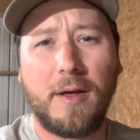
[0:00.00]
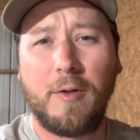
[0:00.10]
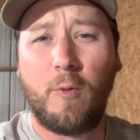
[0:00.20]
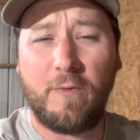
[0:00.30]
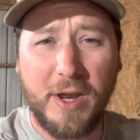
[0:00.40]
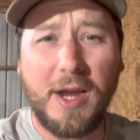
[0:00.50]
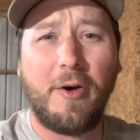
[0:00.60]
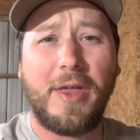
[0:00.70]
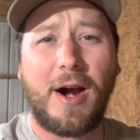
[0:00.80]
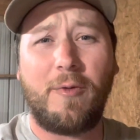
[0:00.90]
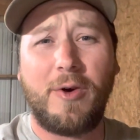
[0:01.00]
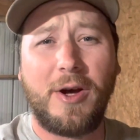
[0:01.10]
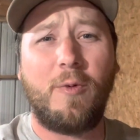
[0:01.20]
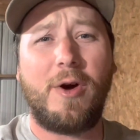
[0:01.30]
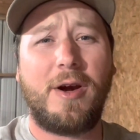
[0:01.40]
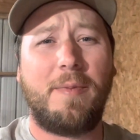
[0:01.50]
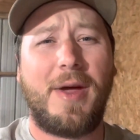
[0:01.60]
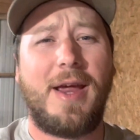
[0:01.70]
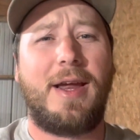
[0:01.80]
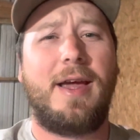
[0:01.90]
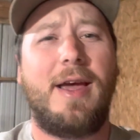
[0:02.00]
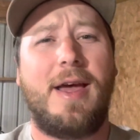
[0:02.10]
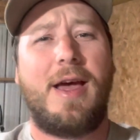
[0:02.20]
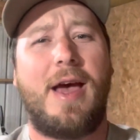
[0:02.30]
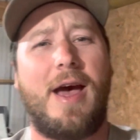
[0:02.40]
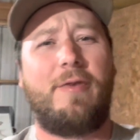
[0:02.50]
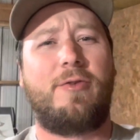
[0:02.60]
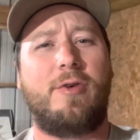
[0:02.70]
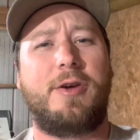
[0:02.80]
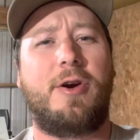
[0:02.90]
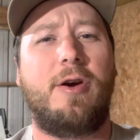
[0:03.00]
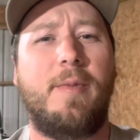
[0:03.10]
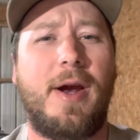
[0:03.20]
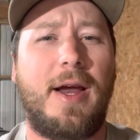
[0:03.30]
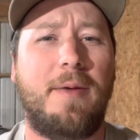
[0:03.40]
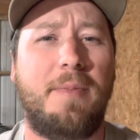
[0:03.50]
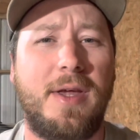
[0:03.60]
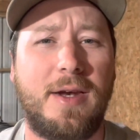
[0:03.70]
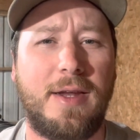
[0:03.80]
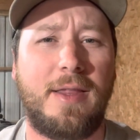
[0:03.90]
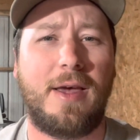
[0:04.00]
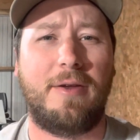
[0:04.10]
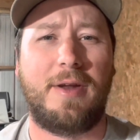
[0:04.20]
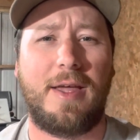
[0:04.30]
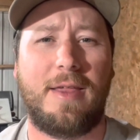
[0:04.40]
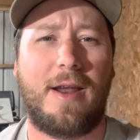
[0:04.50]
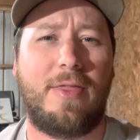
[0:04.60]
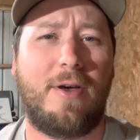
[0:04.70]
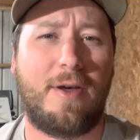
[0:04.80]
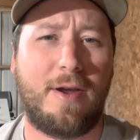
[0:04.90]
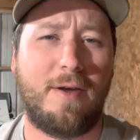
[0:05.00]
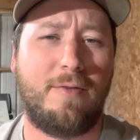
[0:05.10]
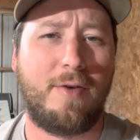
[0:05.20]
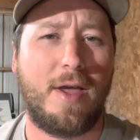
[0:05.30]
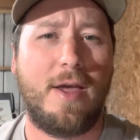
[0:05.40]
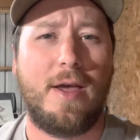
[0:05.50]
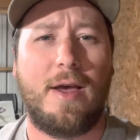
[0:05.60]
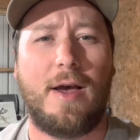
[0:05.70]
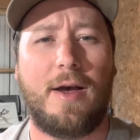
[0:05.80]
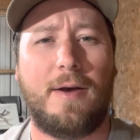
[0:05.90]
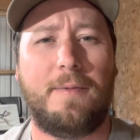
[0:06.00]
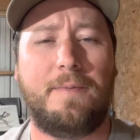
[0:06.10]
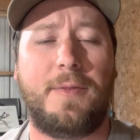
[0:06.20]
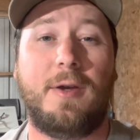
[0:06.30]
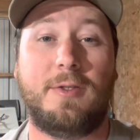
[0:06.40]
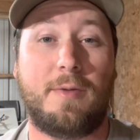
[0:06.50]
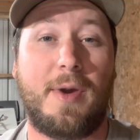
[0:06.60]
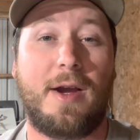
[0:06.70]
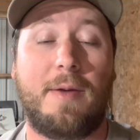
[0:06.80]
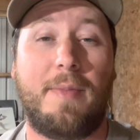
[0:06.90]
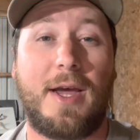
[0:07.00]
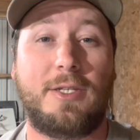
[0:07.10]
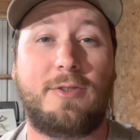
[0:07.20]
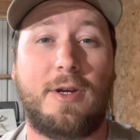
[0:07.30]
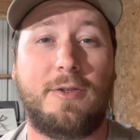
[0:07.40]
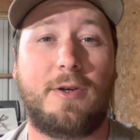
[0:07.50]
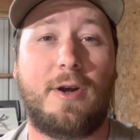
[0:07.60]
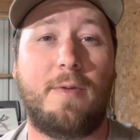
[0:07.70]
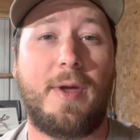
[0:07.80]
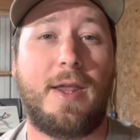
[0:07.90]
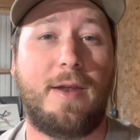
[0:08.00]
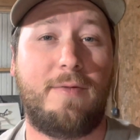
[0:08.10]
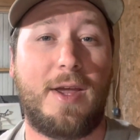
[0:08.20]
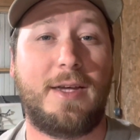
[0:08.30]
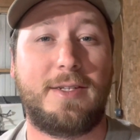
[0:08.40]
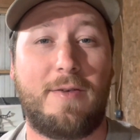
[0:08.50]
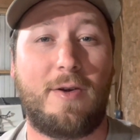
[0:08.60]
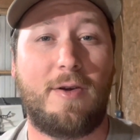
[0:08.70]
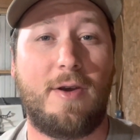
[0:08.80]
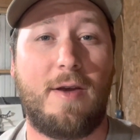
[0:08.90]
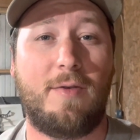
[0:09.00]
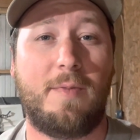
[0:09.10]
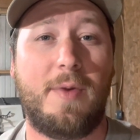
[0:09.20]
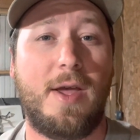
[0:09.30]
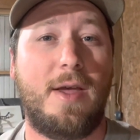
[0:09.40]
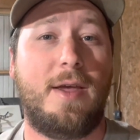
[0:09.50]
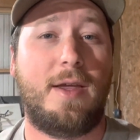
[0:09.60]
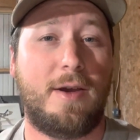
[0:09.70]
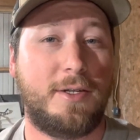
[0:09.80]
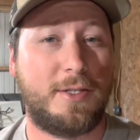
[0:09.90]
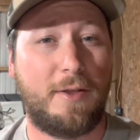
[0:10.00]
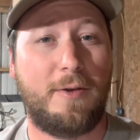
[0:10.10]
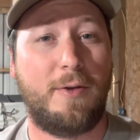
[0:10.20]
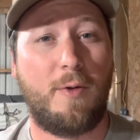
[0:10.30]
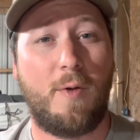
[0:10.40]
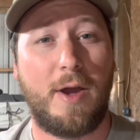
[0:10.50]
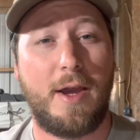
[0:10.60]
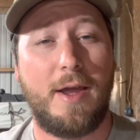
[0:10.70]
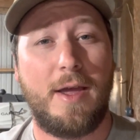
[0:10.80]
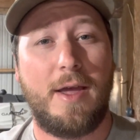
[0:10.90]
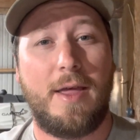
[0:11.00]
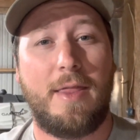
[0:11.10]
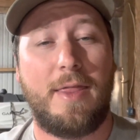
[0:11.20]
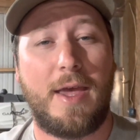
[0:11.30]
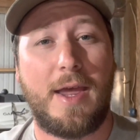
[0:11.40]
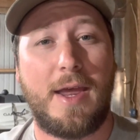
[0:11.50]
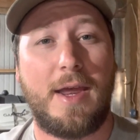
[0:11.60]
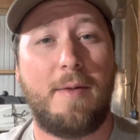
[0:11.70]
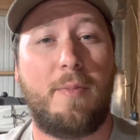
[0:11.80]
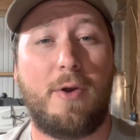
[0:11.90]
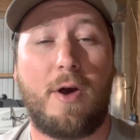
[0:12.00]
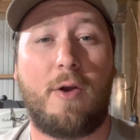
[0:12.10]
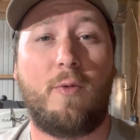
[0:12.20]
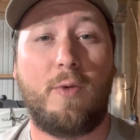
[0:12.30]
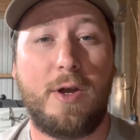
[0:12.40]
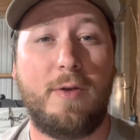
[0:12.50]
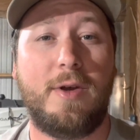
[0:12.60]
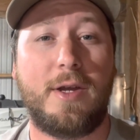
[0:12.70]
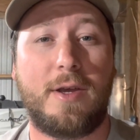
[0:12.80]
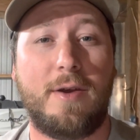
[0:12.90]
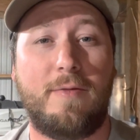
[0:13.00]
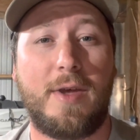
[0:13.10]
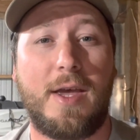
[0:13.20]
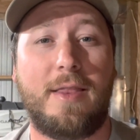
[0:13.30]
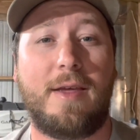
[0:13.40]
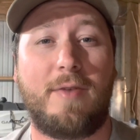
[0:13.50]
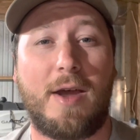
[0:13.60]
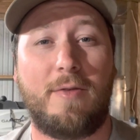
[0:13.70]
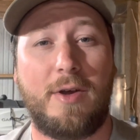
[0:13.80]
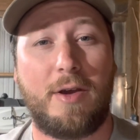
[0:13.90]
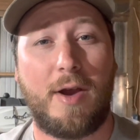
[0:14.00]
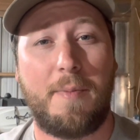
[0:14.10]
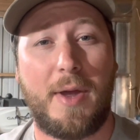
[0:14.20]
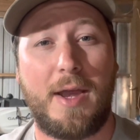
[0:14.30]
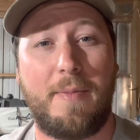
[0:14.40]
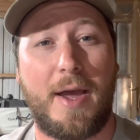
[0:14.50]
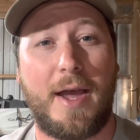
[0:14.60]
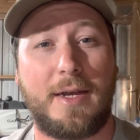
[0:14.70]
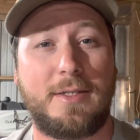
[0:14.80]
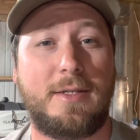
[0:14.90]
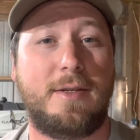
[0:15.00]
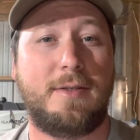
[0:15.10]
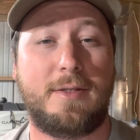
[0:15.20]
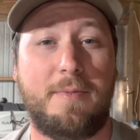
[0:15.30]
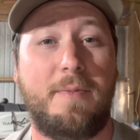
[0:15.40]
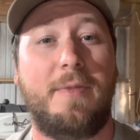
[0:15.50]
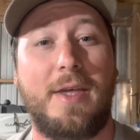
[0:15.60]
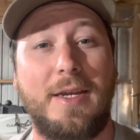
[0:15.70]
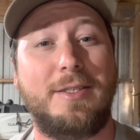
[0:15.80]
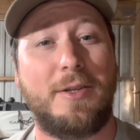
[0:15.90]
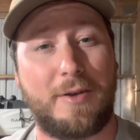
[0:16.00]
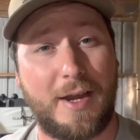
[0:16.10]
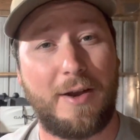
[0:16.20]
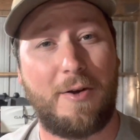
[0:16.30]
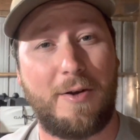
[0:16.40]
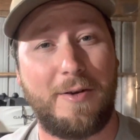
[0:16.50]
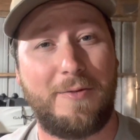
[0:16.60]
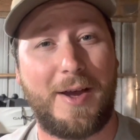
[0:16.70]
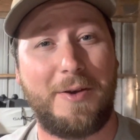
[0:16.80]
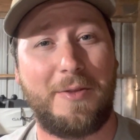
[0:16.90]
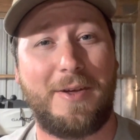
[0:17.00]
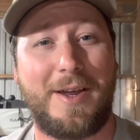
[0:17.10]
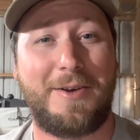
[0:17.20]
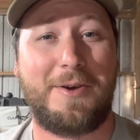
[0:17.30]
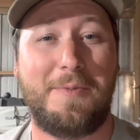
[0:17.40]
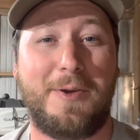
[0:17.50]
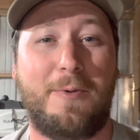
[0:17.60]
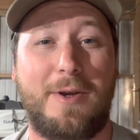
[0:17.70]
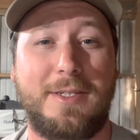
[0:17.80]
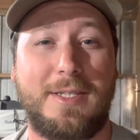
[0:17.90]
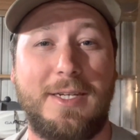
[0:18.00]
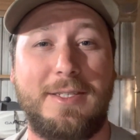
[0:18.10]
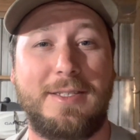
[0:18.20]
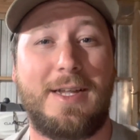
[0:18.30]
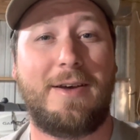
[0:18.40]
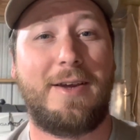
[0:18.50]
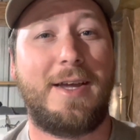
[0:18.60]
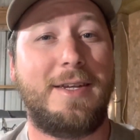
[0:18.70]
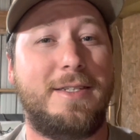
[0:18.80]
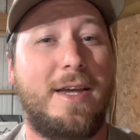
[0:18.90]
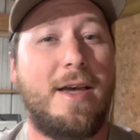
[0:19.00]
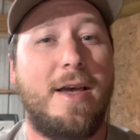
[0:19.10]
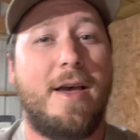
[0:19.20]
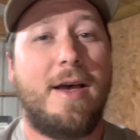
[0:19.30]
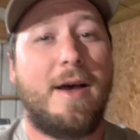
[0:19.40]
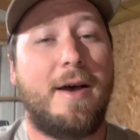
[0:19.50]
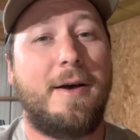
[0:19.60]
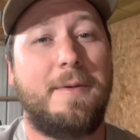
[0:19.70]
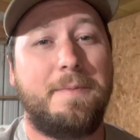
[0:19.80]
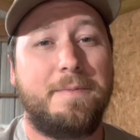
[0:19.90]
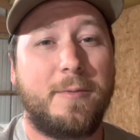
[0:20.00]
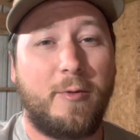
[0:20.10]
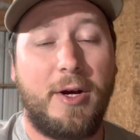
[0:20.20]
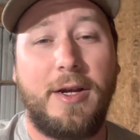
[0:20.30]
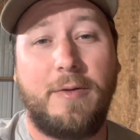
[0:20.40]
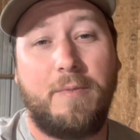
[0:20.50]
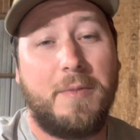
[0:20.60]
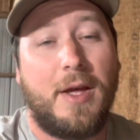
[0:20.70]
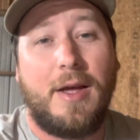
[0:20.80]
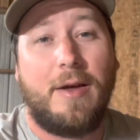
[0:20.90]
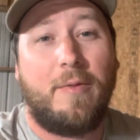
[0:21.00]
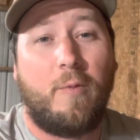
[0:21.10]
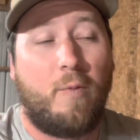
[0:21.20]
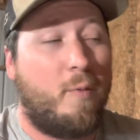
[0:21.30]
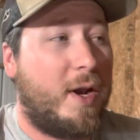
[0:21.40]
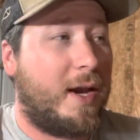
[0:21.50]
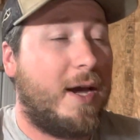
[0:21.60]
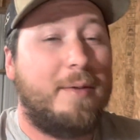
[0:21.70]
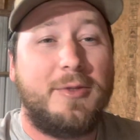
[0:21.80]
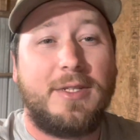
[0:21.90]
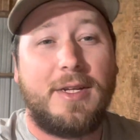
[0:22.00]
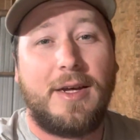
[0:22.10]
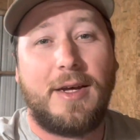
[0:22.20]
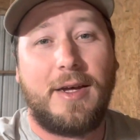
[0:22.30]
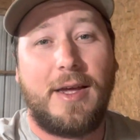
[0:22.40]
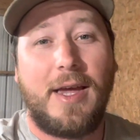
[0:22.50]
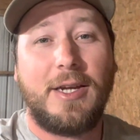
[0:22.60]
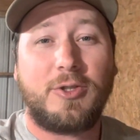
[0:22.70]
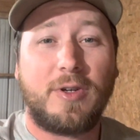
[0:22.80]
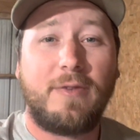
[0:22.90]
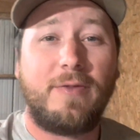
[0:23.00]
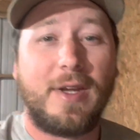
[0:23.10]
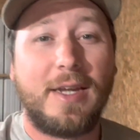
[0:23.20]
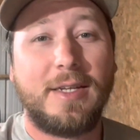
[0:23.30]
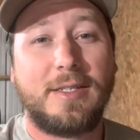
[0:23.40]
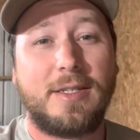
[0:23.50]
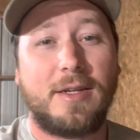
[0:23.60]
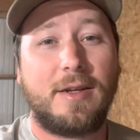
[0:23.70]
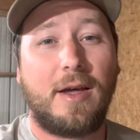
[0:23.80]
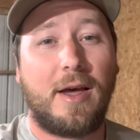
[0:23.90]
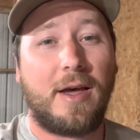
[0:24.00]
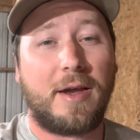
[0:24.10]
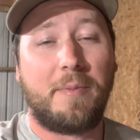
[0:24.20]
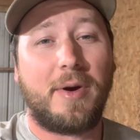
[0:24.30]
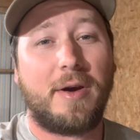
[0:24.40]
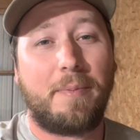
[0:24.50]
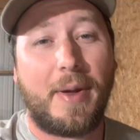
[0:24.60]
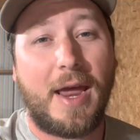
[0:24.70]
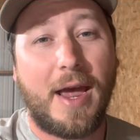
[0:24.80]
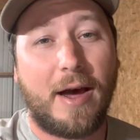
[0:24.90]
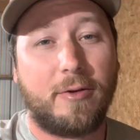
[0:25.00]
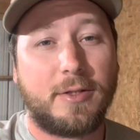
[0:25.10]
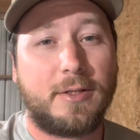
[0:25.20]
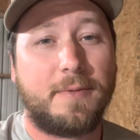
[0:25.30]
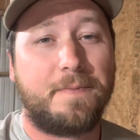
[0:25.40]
a video that I really wanted to make after a tournament I competed in the other day that I thought of. It was an American Bass Trail tournament. If you guys haven't heard of them, here in Southern Illinois, they put on a really good event. They've got really great paybacks, some things that are kind of hard to find with a lot of tournament organizations nowadays. Really, when it comes to entry fees compared to payouts,